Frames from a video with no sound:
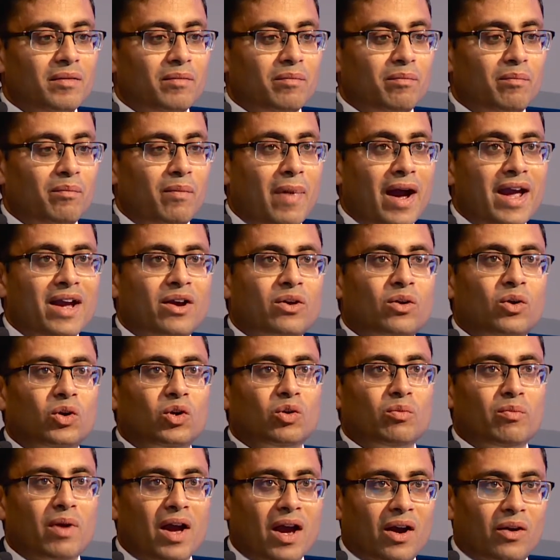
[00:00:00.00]
micro
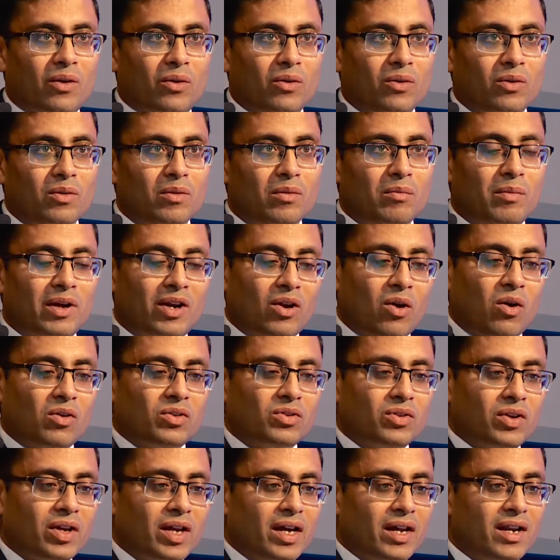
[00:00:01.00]
to macro, but
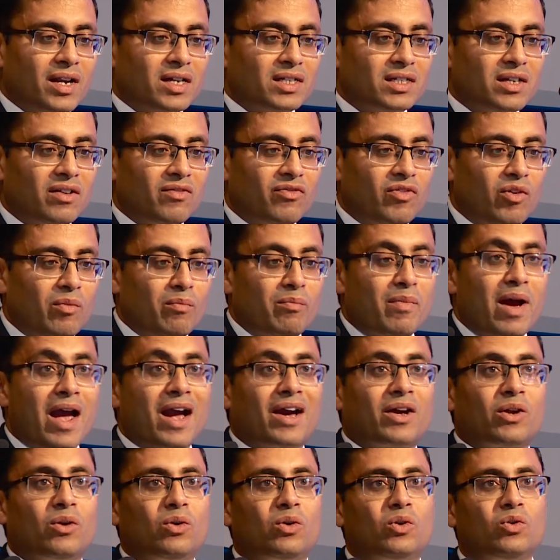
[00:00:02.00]
also regression from
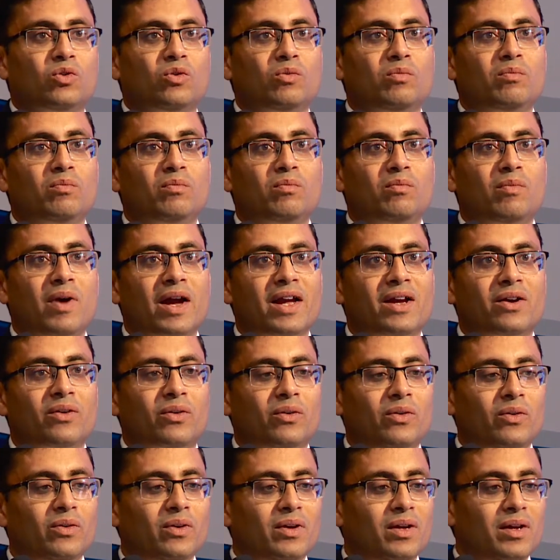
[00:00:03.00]
macro to
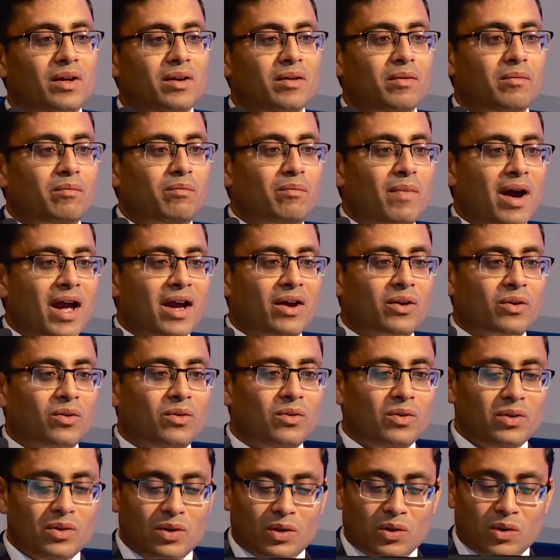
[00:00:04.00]
micro micro
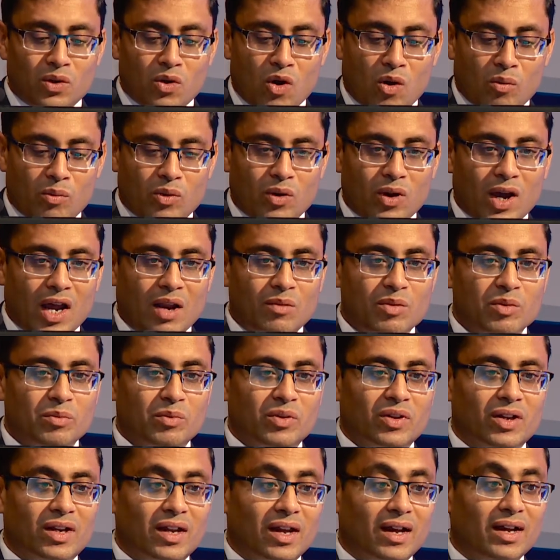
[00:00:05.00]
to normal
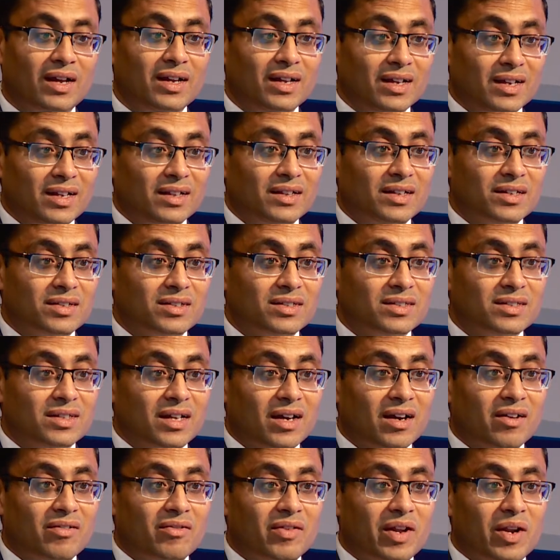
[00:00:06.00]
albuminuria. This is
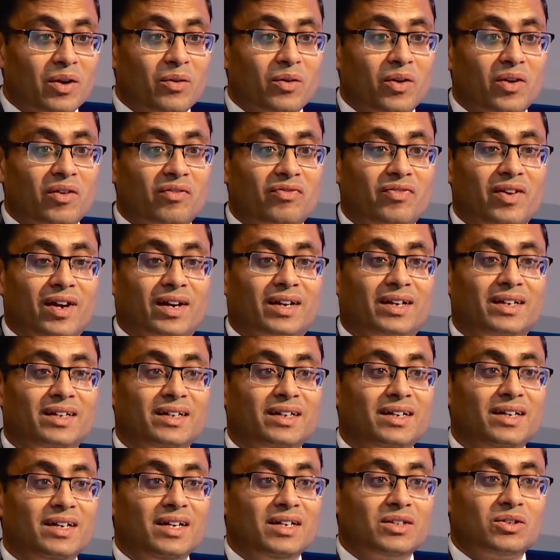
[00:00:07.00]
a very good effect.
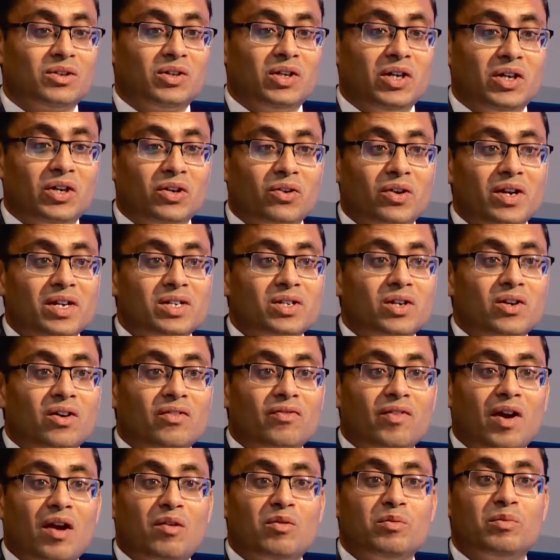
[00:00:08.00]
The deterioration
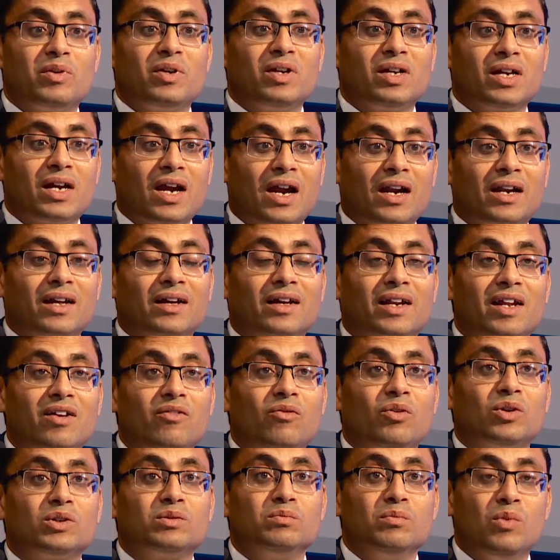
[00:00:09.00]
of albumin category
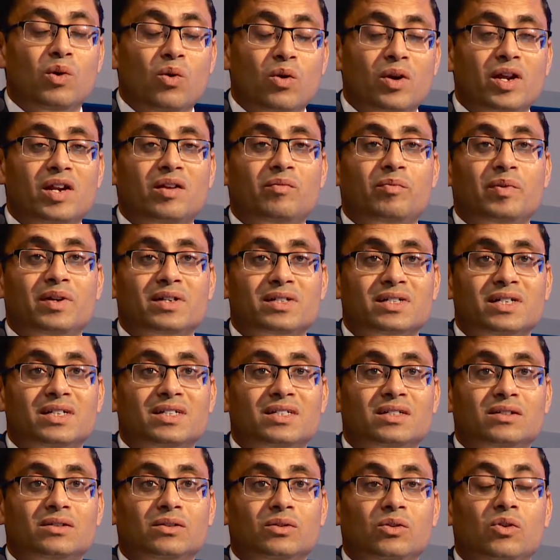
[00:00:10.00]
was more in
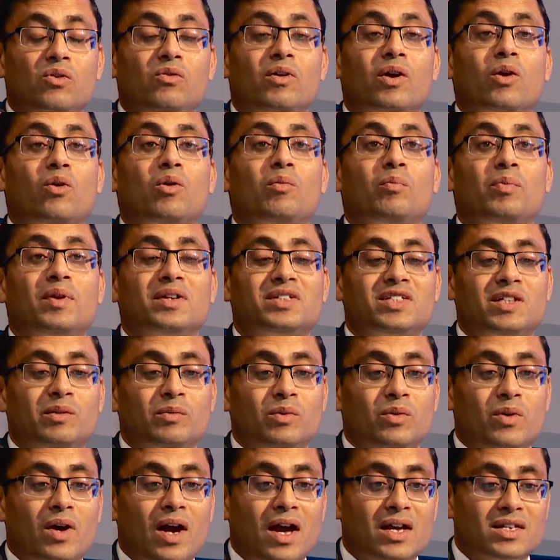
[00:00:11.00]
patients who were on
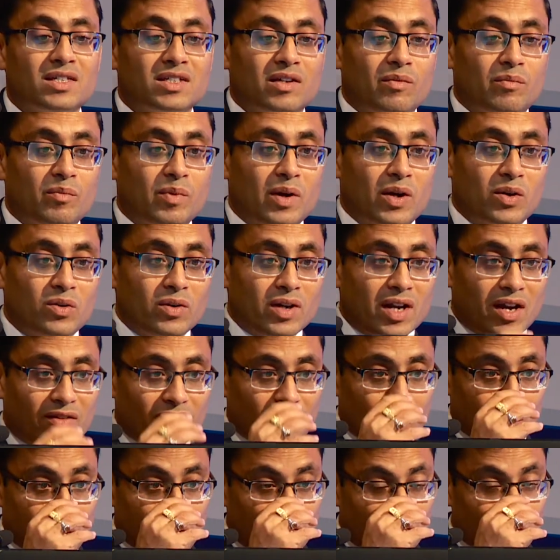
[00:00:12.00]
placebo as compared to
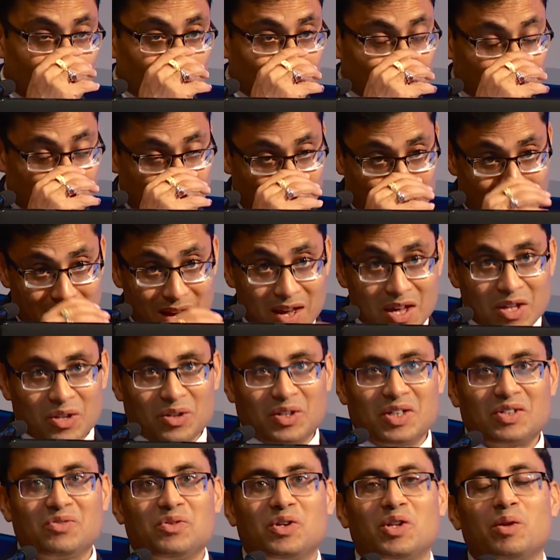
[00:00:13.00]
dapagliflozin.
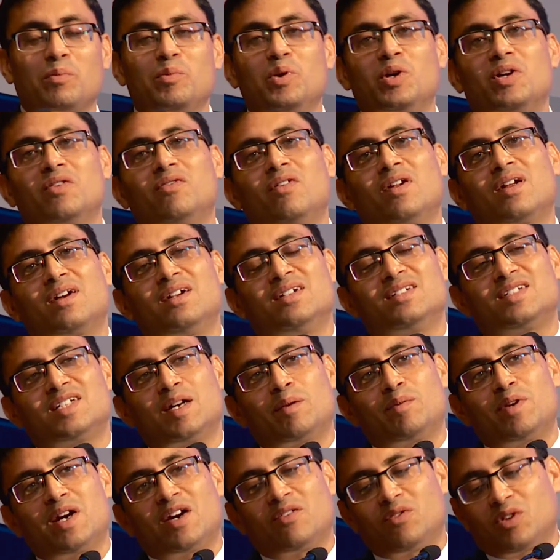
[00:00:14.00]
This was a beautiful
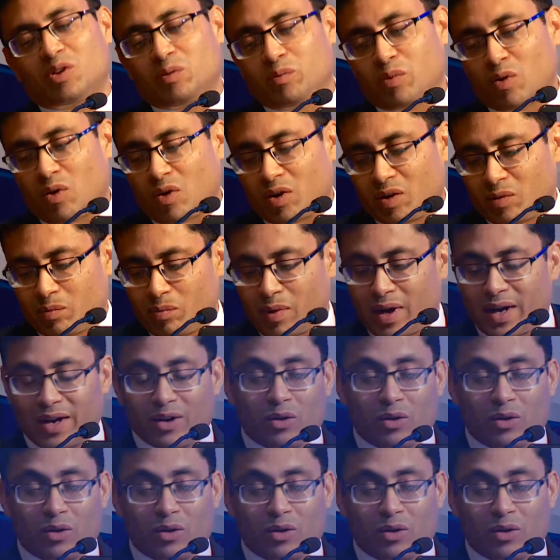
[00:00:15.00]
concept that was brought by